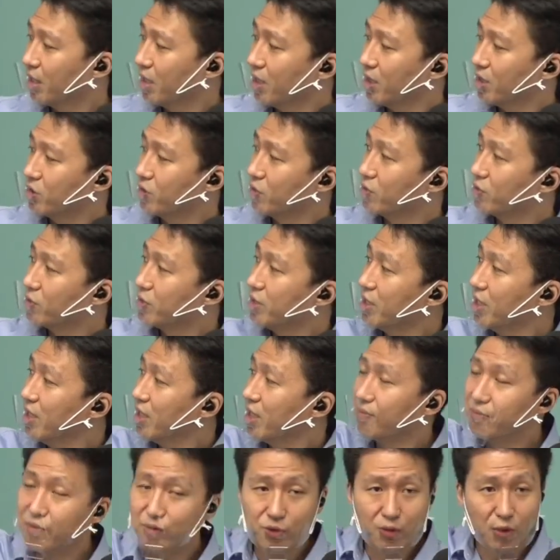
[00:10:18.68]
So they
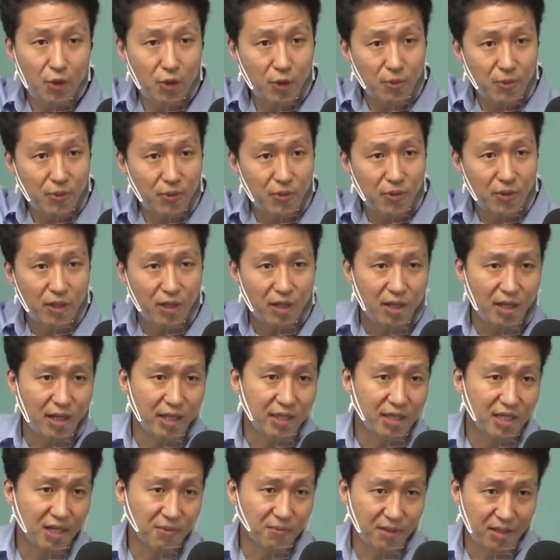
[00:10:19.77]
absorb and
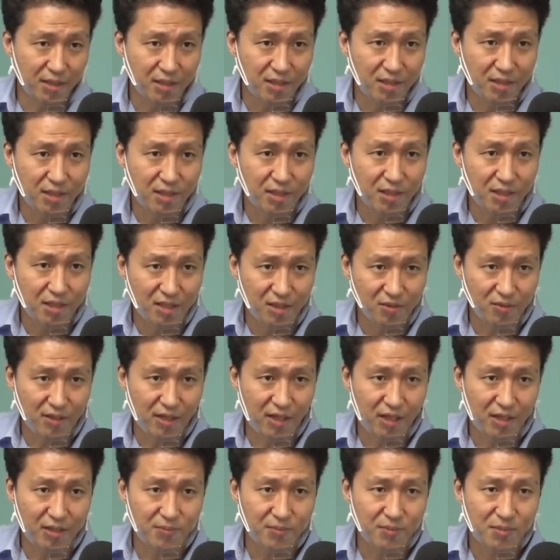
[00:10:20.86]
they emit,
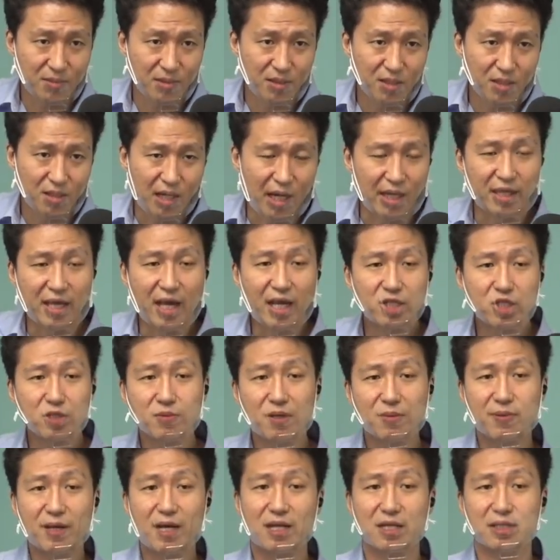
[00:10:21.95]
right? And there has to be
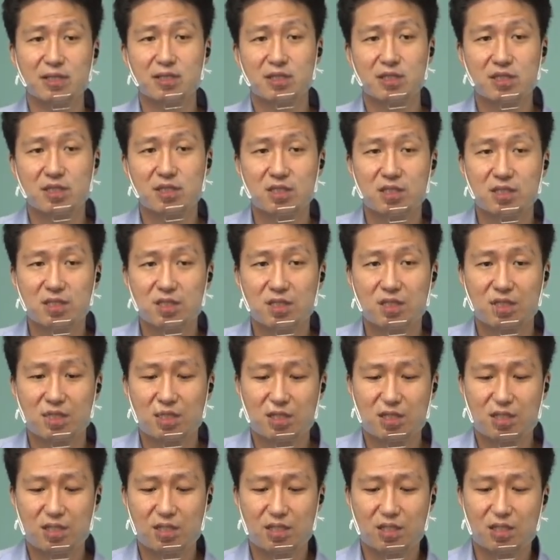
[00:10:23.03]
a balance.
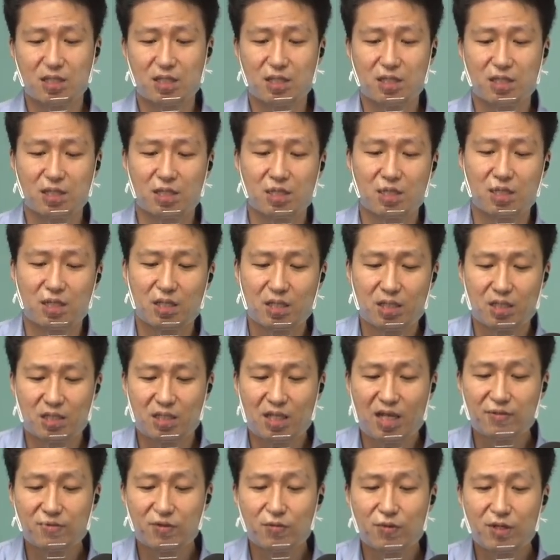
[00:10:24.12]
They
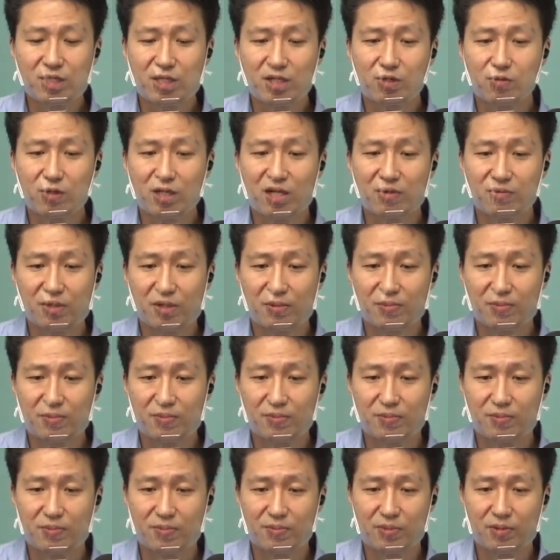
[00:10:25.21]
have to reach equilibrium,
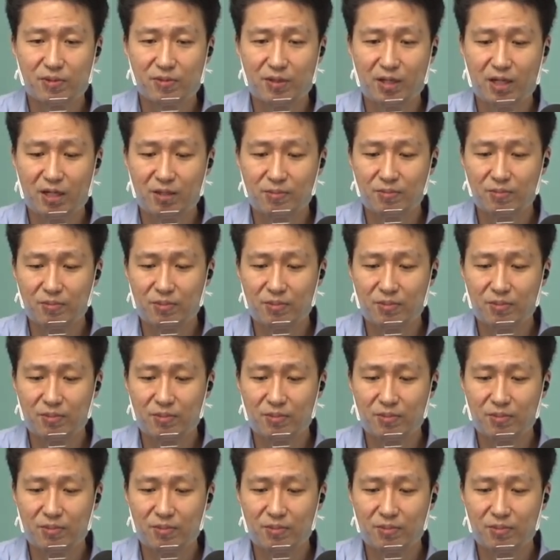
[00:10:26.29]
right?